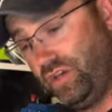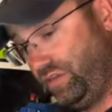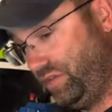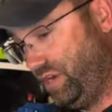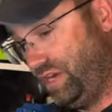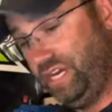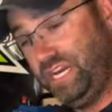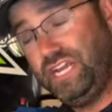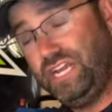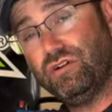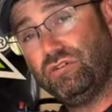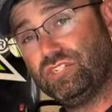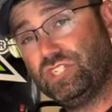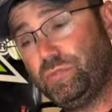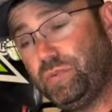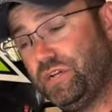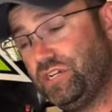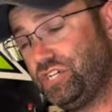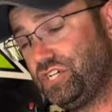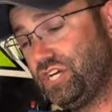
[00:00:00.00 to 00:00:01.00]
the Nico
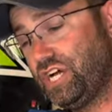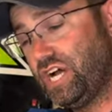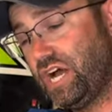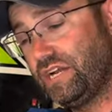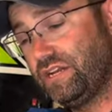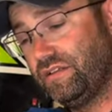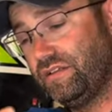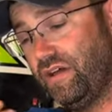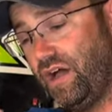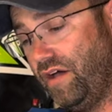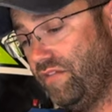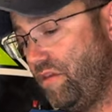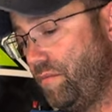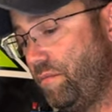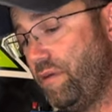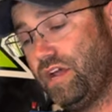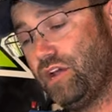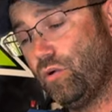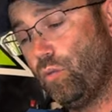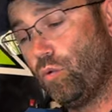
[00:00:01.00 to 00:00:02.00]
spin shot, they
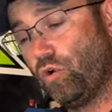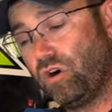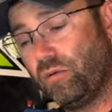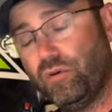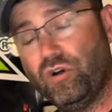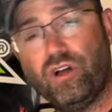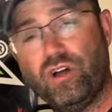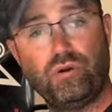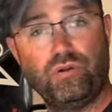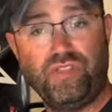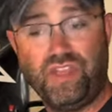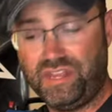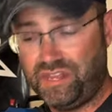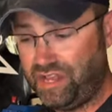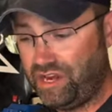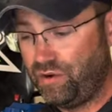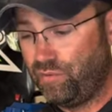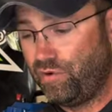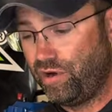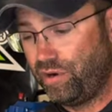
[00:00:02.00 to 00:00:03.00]
make a worm hook, or they
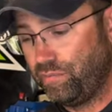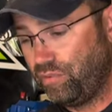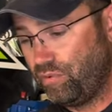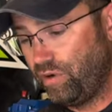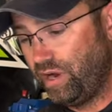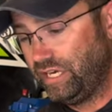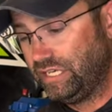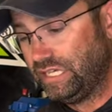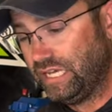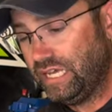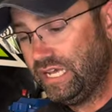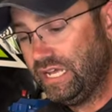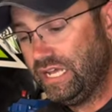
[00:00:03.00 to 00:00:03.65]
did at one point.